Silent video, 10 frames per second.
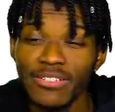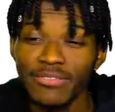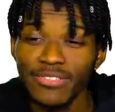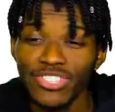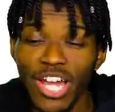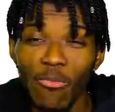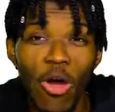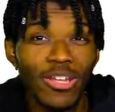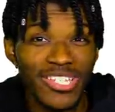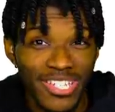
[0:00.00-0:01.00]
John
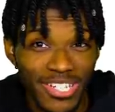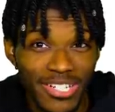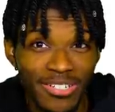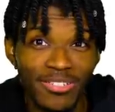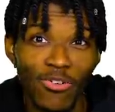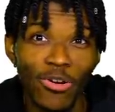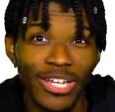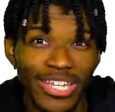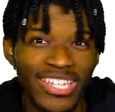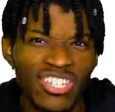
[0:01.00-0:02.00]
Wall is good or
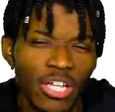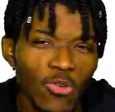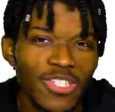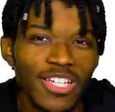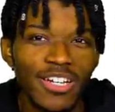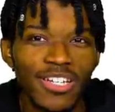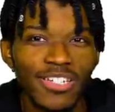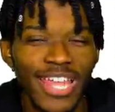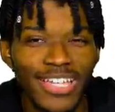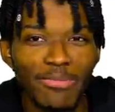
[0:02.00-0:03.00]
at least close to good,
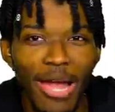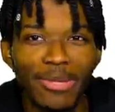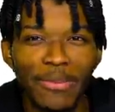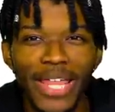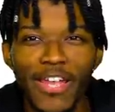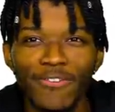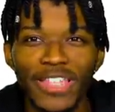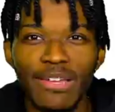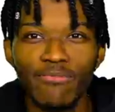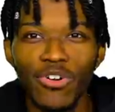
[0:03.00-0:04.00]
that's probably a playoff
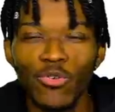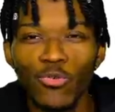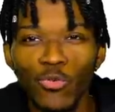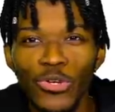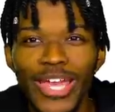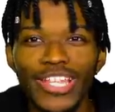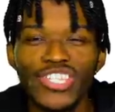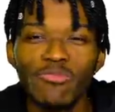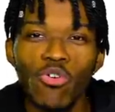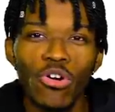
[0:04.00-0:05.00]
team where Rui
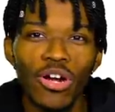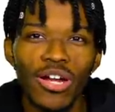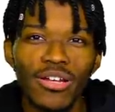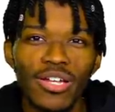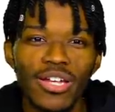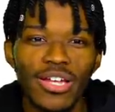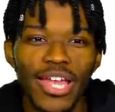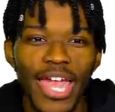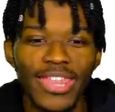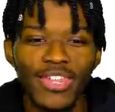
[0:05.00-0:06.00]
Hachimura
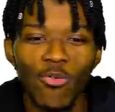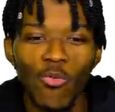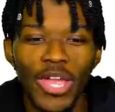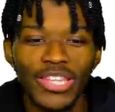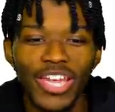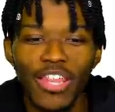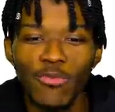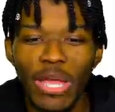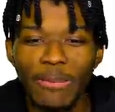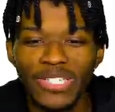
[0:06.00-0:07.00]
and then the wing, the other
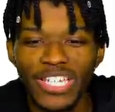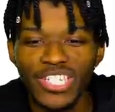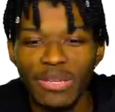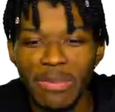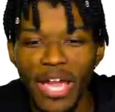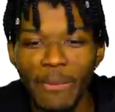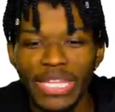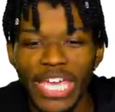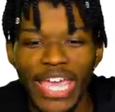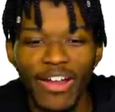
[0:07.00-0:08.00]
wing position would be up in
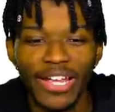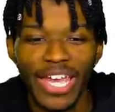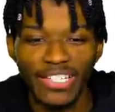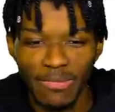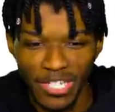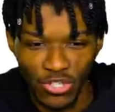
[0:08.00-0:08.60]
the air, I guess, because you're